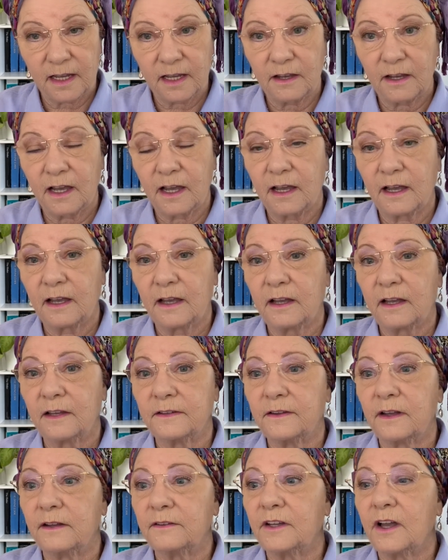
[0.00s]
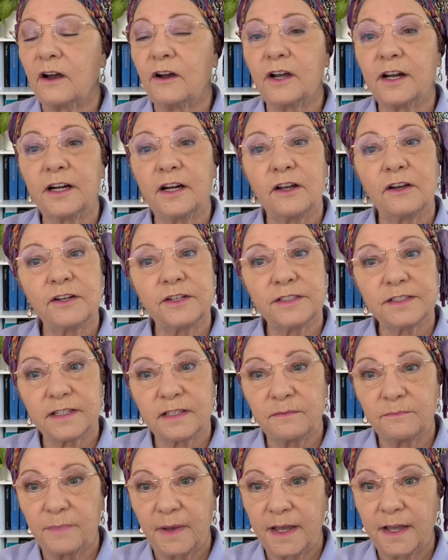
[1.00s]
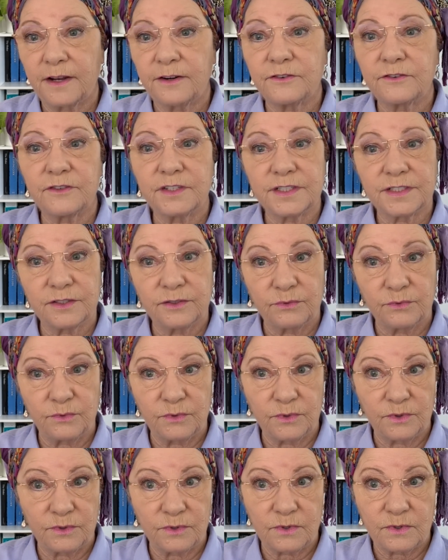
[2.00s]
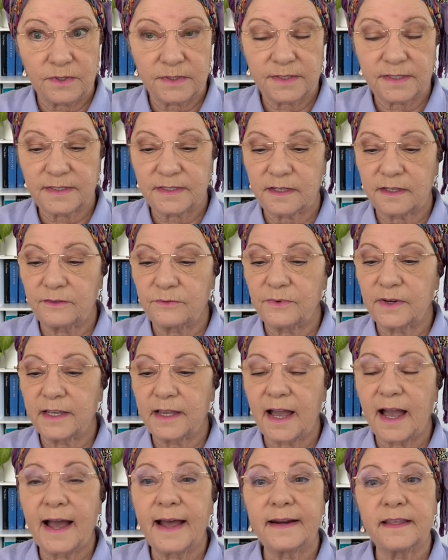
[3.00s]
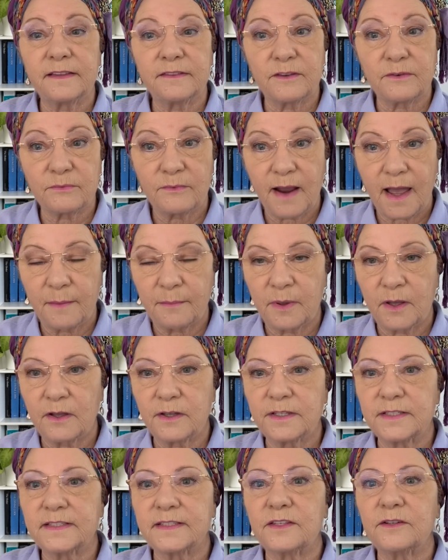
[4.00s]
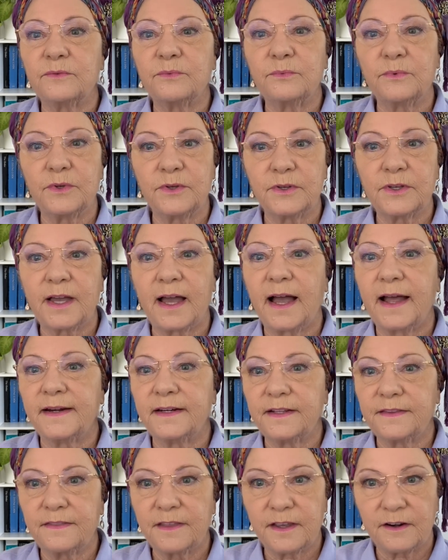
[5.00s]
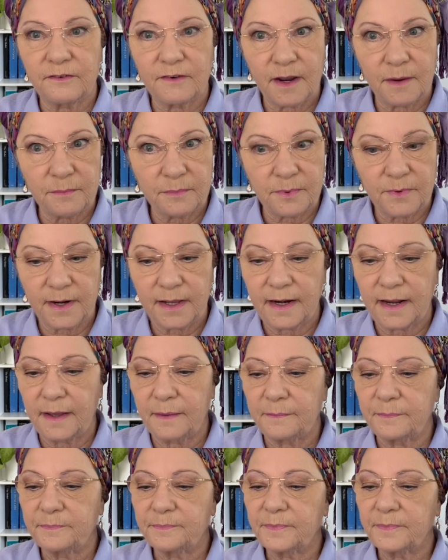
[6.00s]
guidelines and boundaries and rules regarding the rabbis that work under their umbrella.